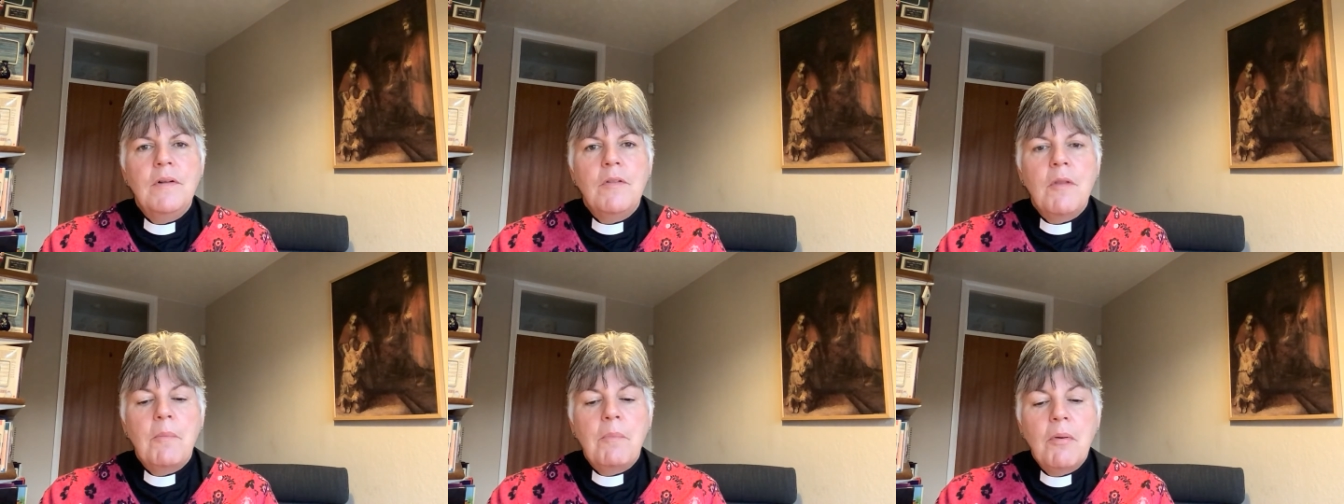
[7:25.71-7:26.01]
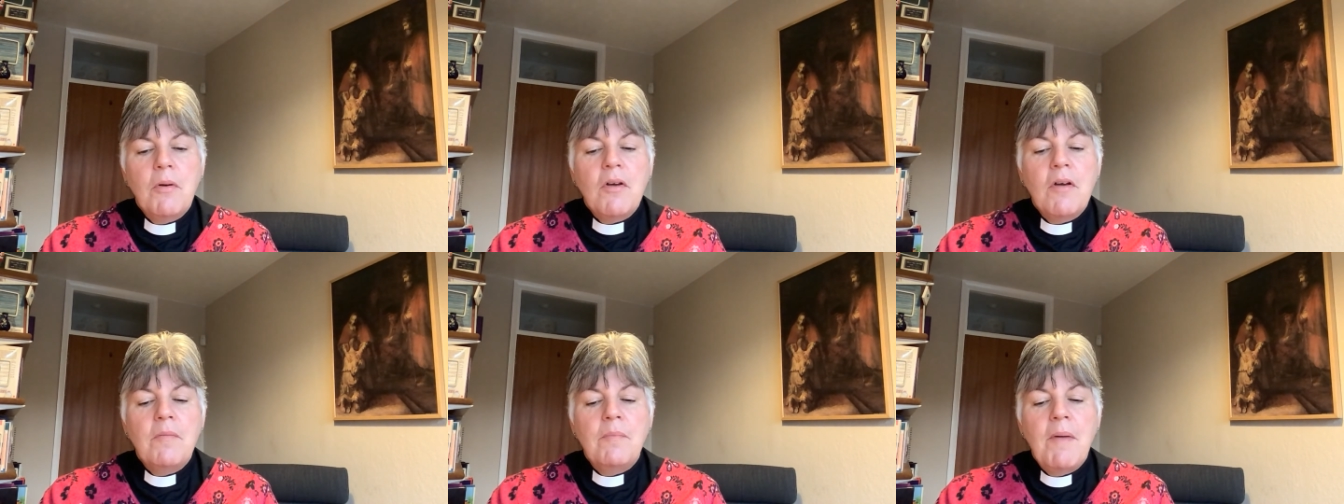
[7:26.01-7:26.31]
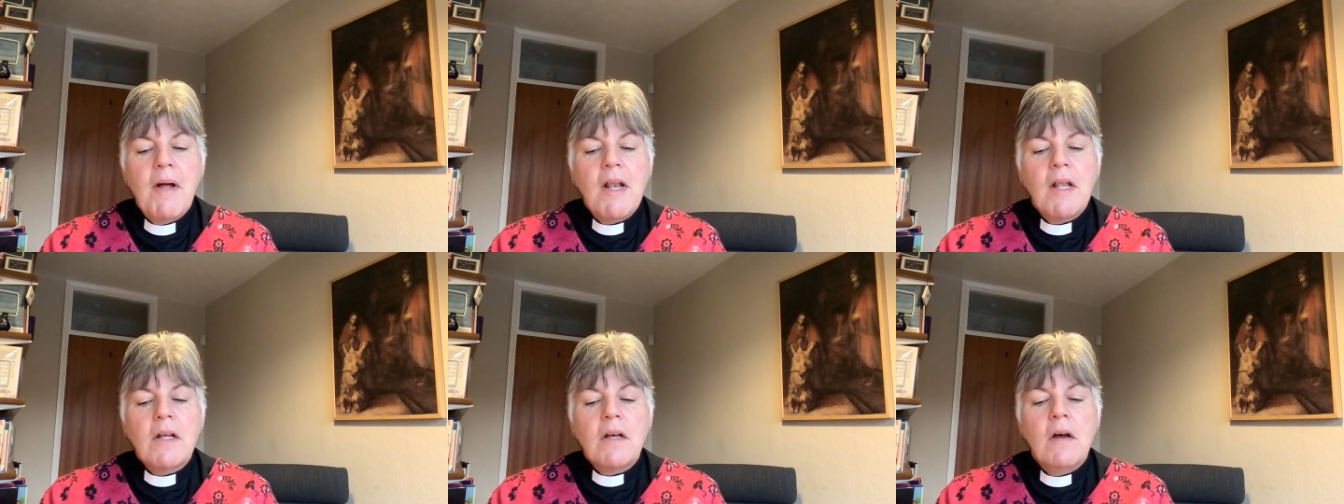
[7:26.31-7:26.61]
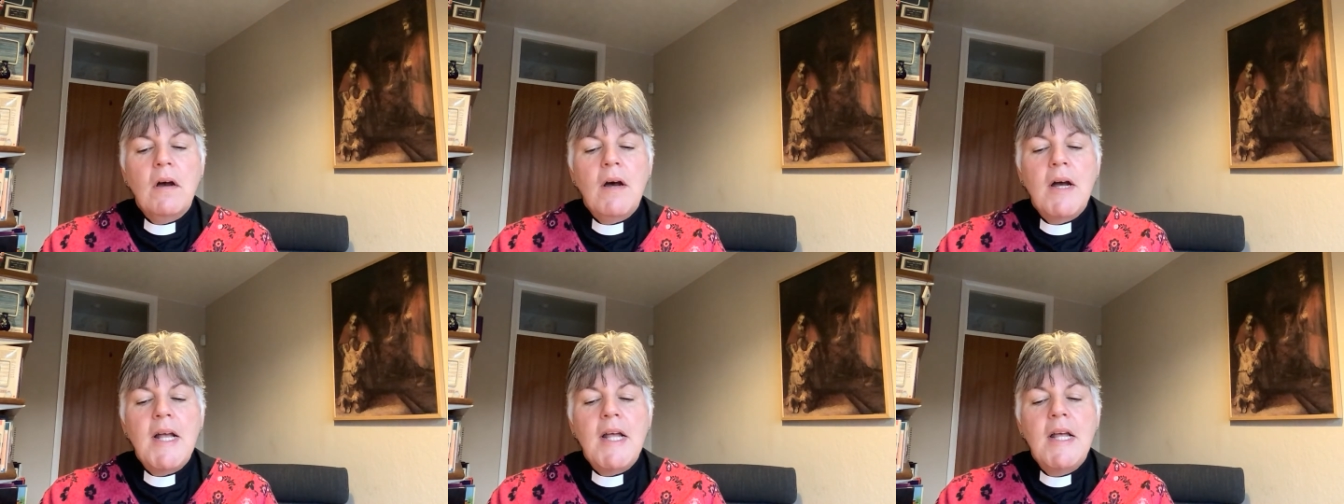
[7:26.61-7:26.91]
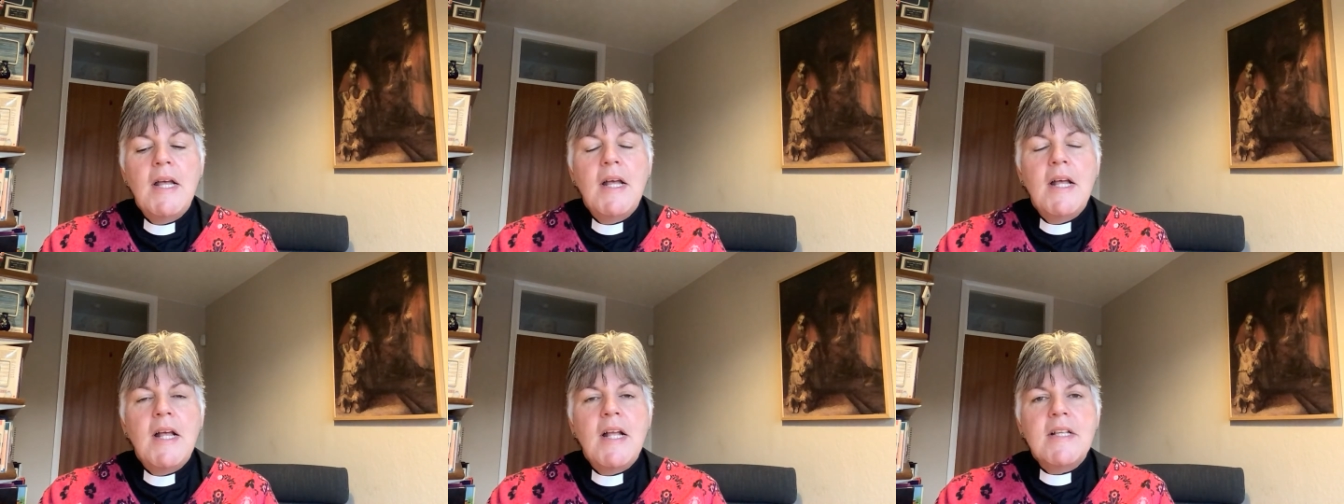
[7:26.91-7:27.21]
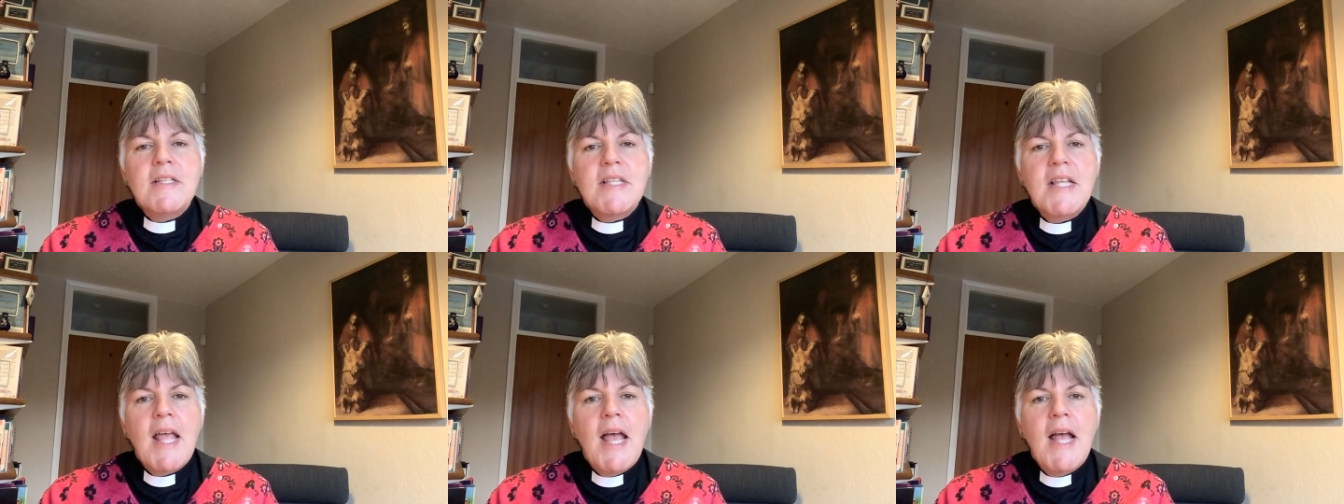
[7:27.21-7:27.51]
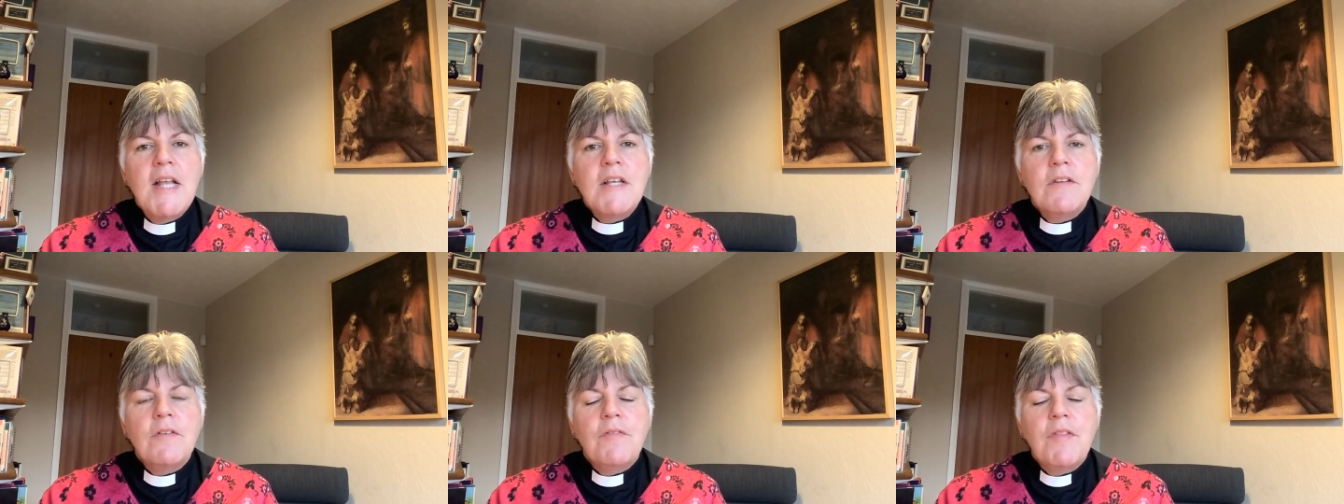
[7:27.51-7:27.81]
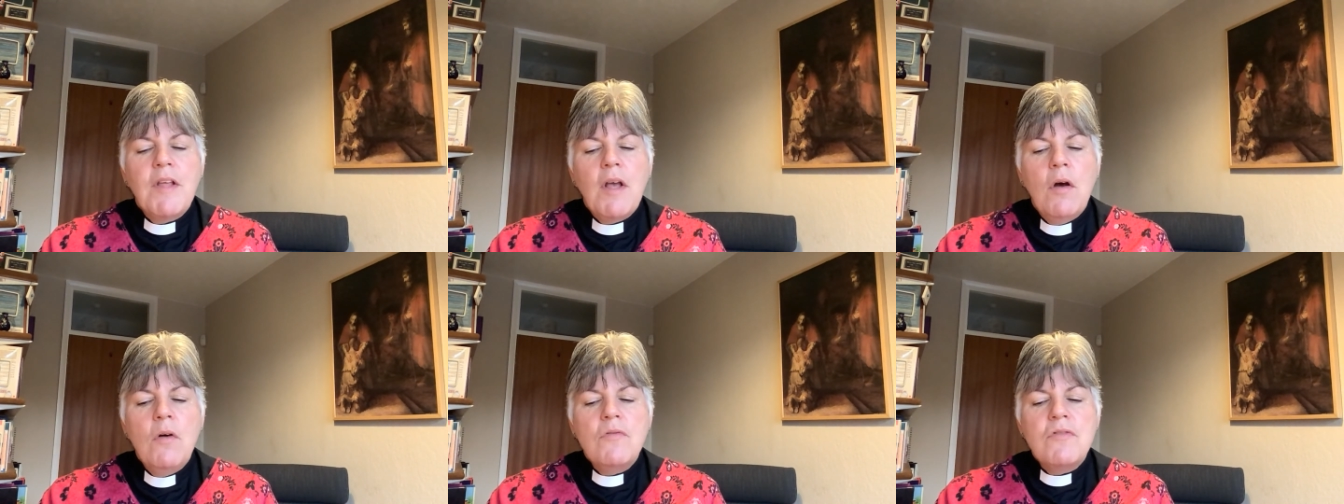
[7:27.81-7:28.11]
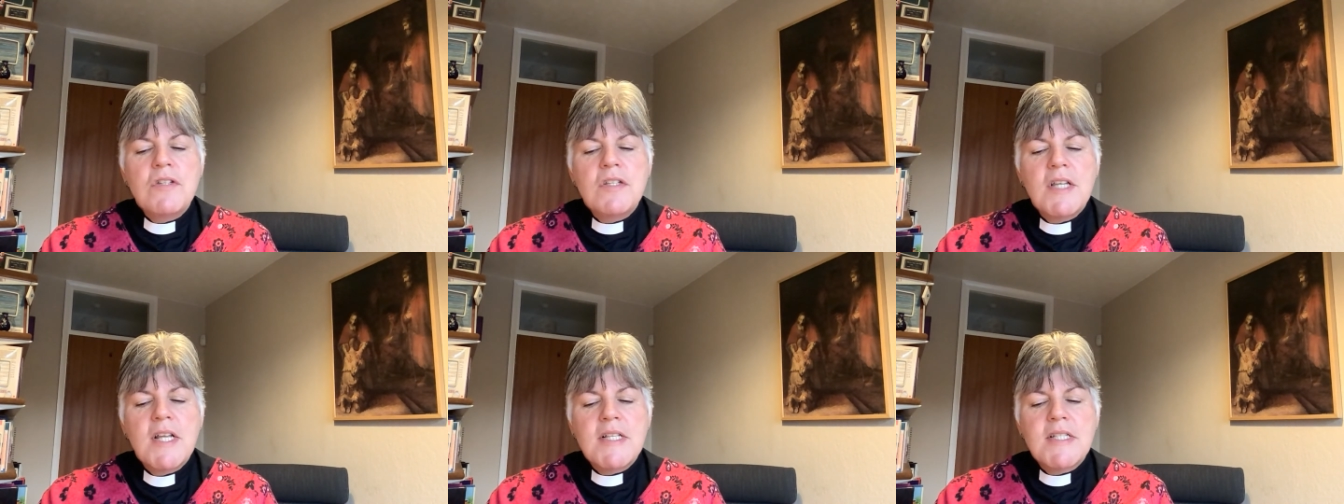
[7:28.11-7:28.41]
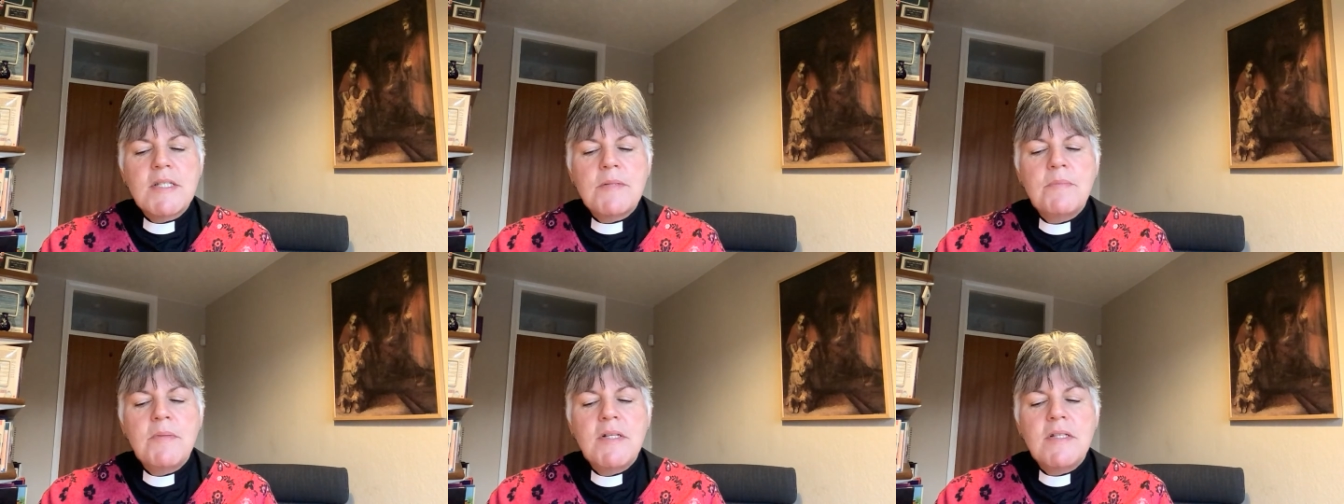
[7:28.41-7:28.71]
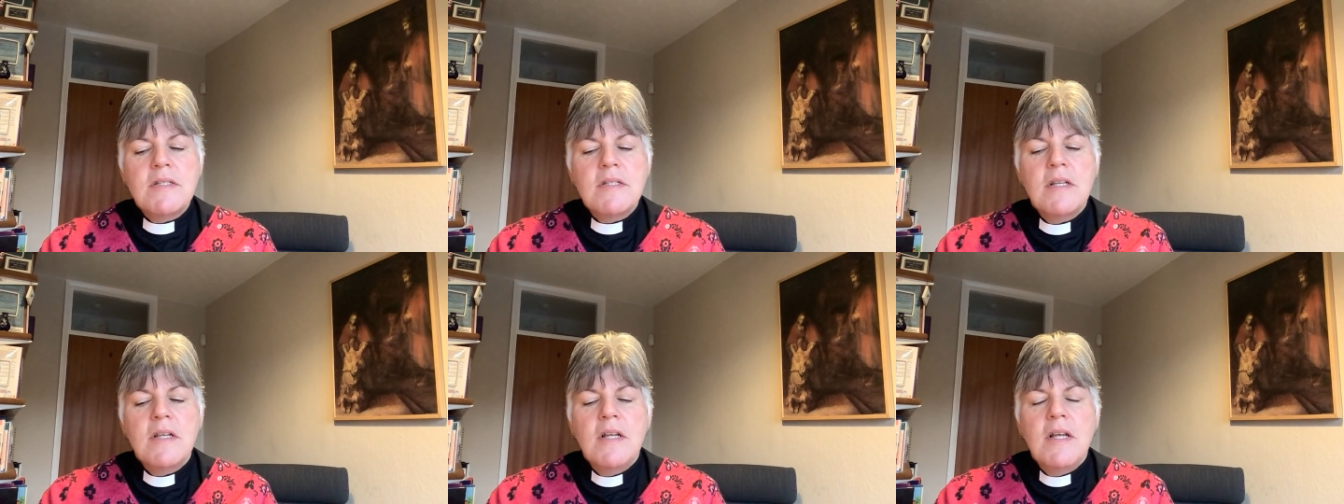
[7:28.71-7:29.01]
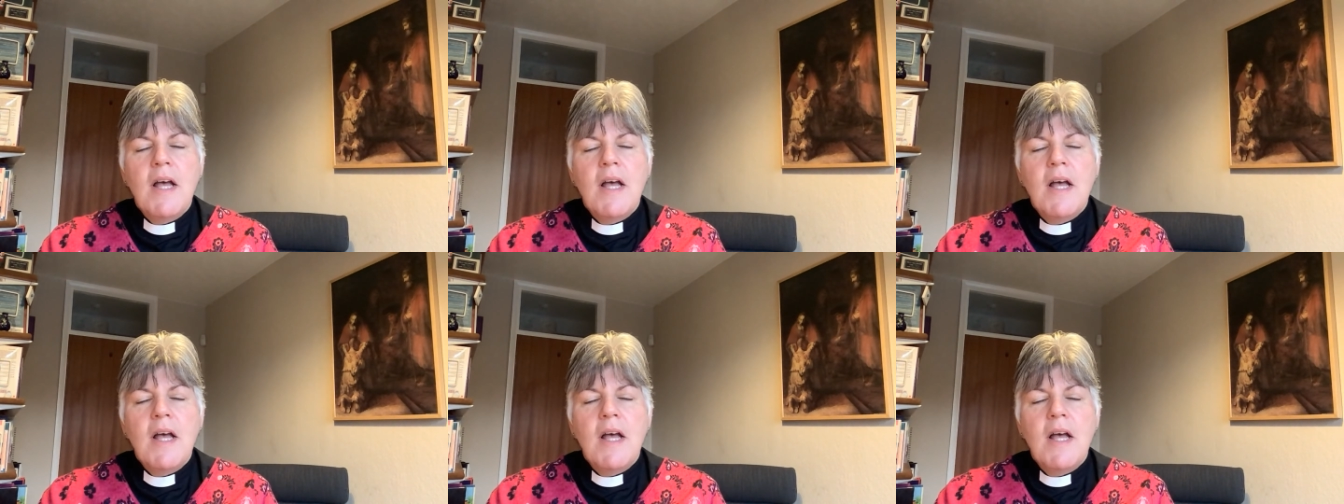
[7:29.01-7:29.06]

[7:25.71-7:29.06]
The book of Malachi is the end of the Old Testament